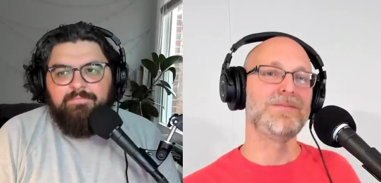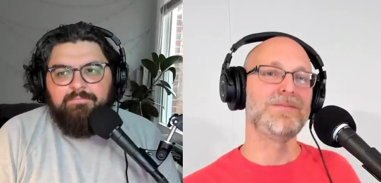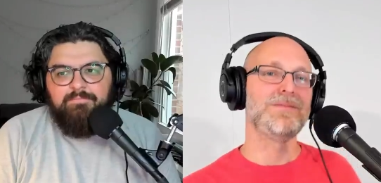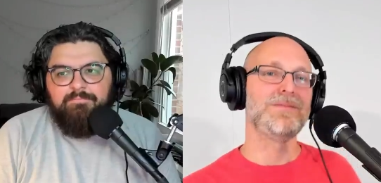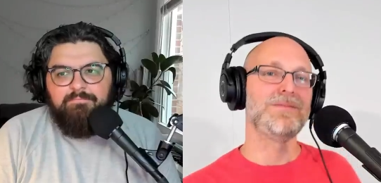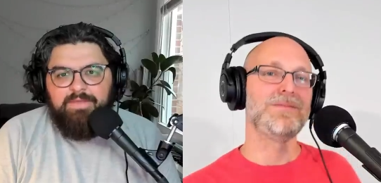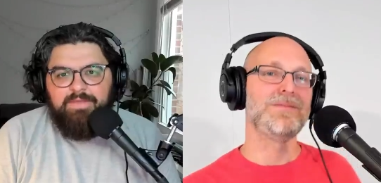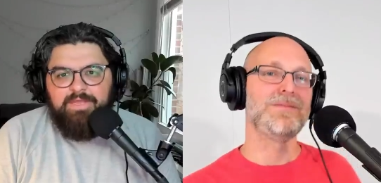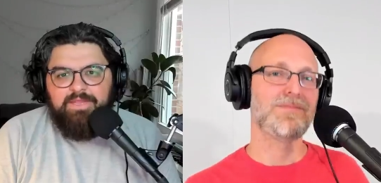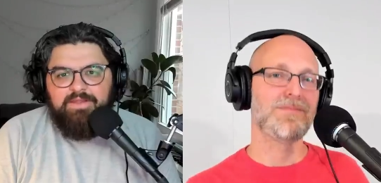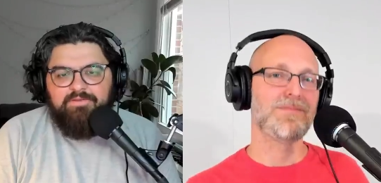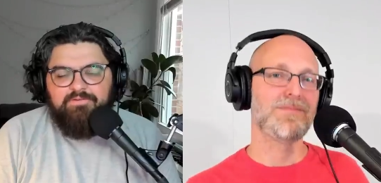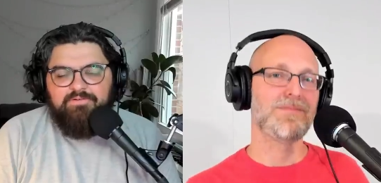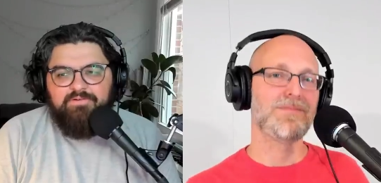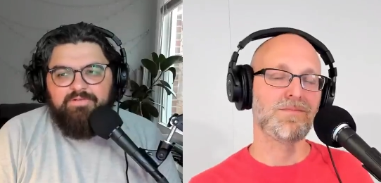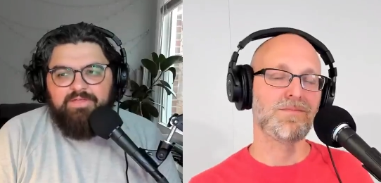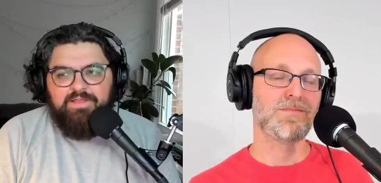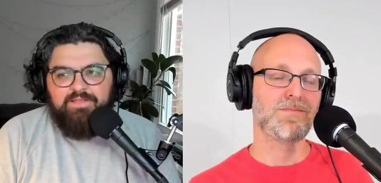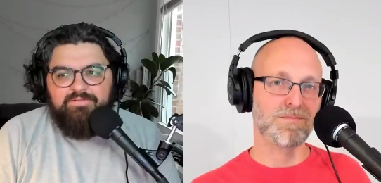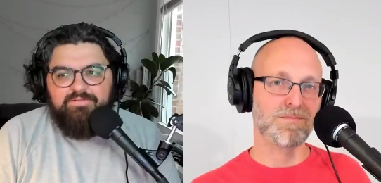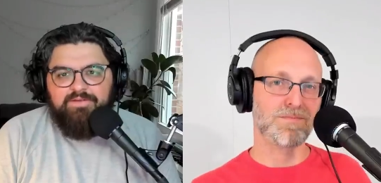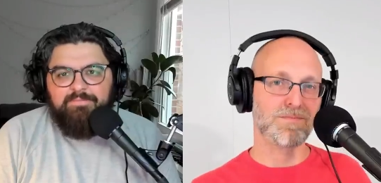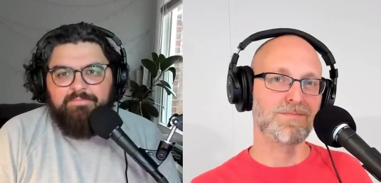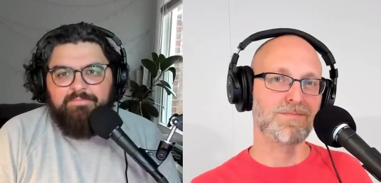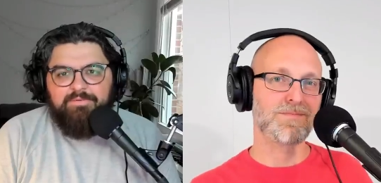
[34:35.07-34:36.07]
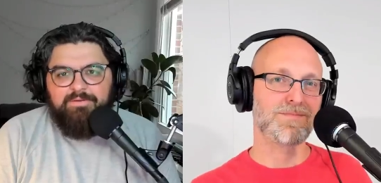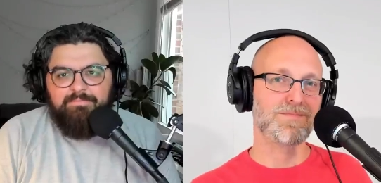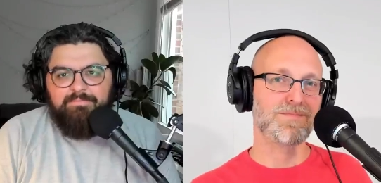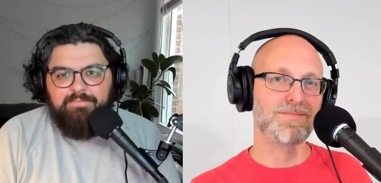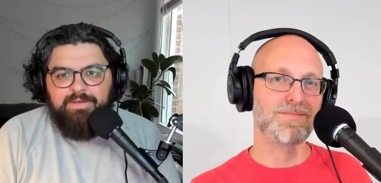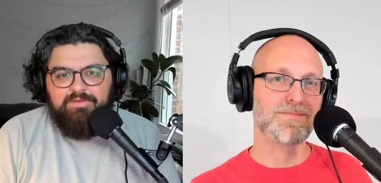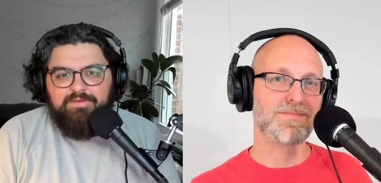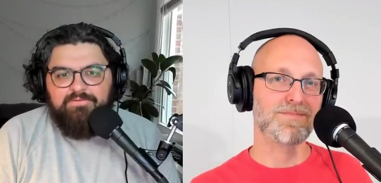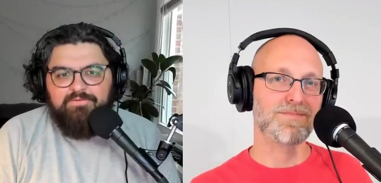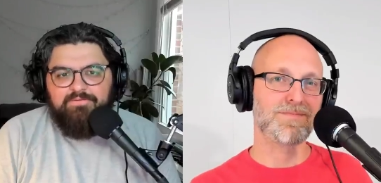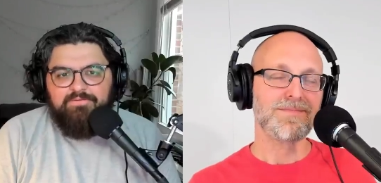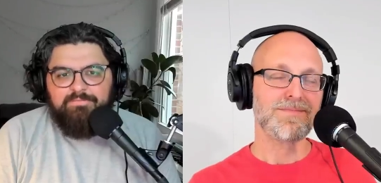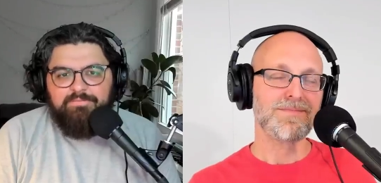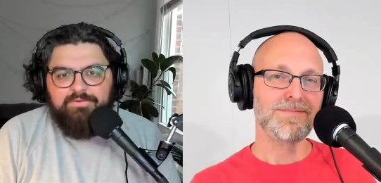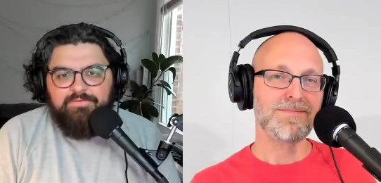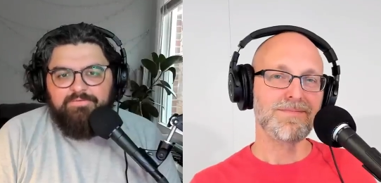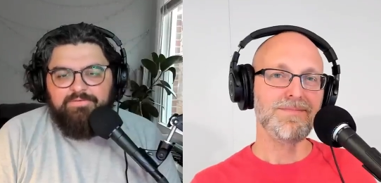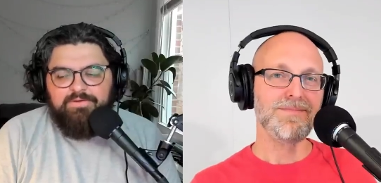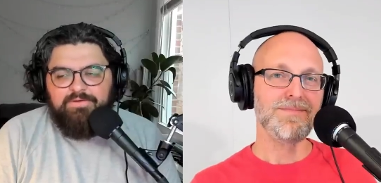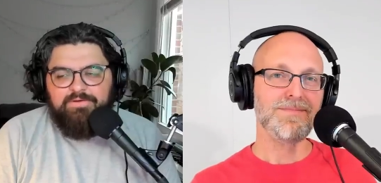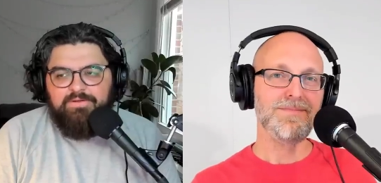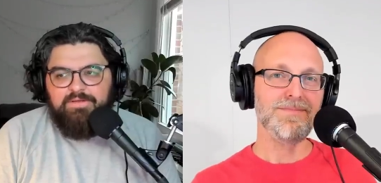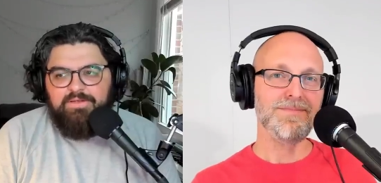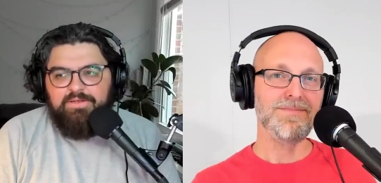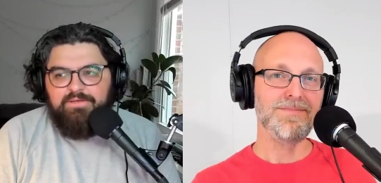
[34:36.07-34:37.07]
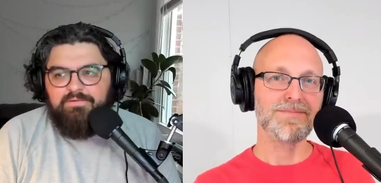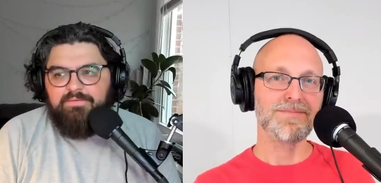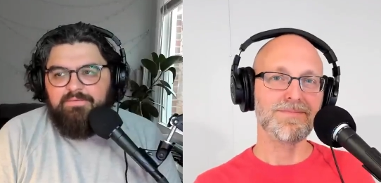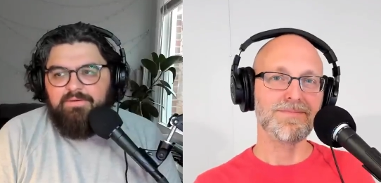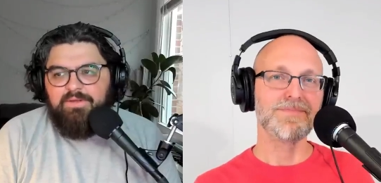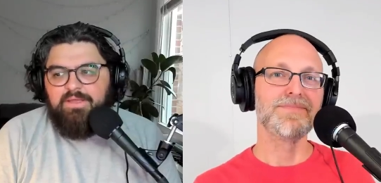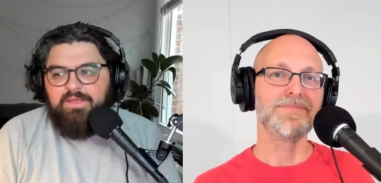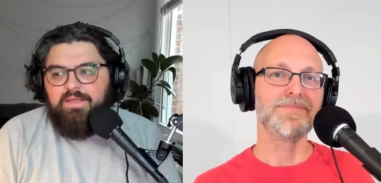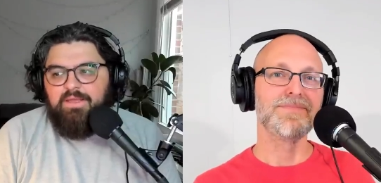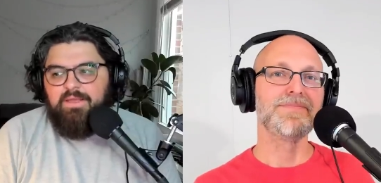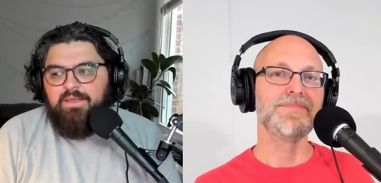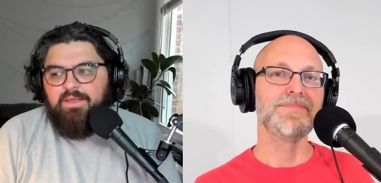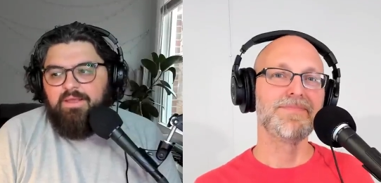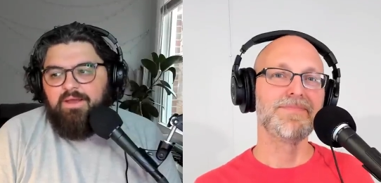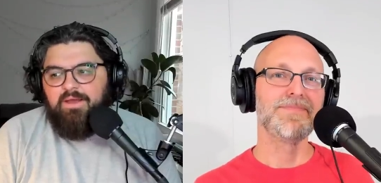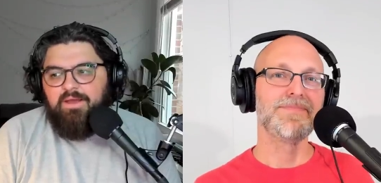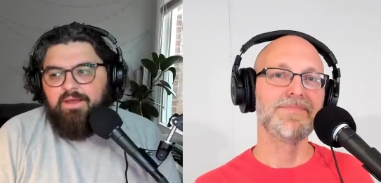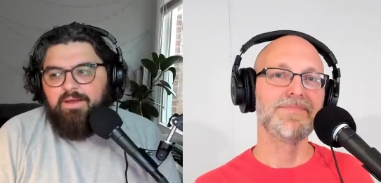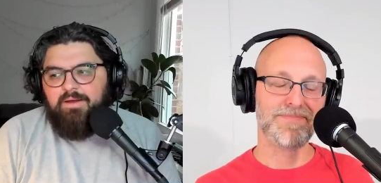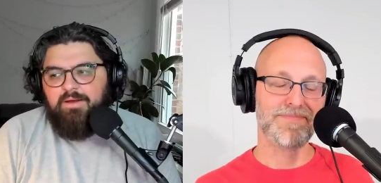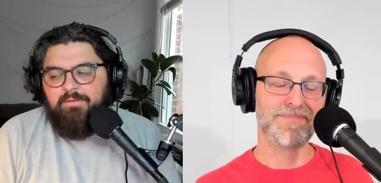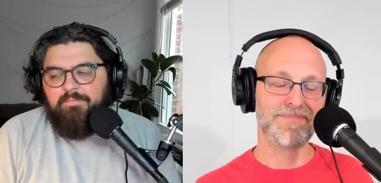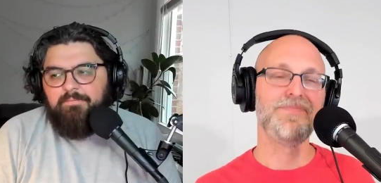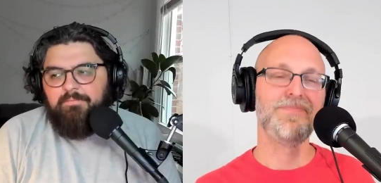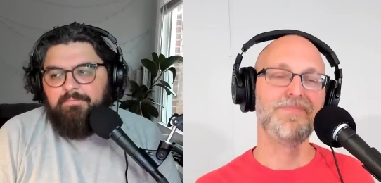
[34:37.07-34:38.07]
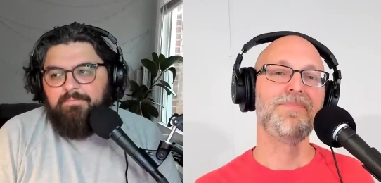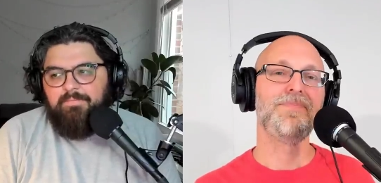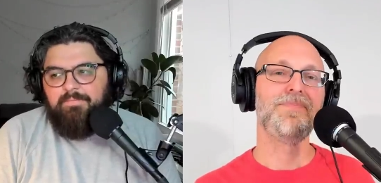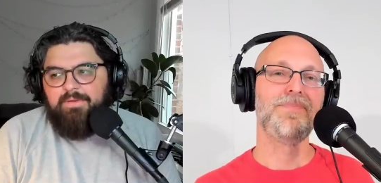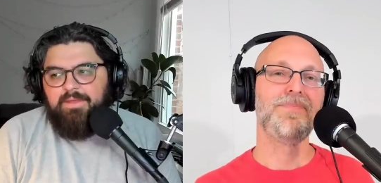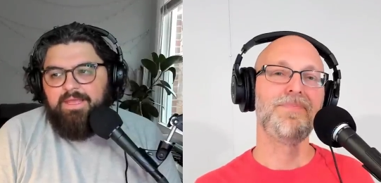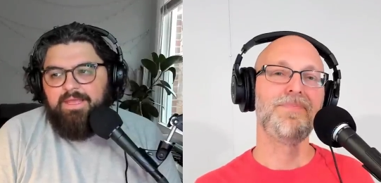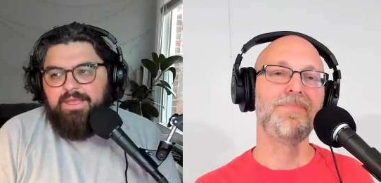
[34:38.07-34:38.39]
Speaker 1: making sure that template matches perfectly. And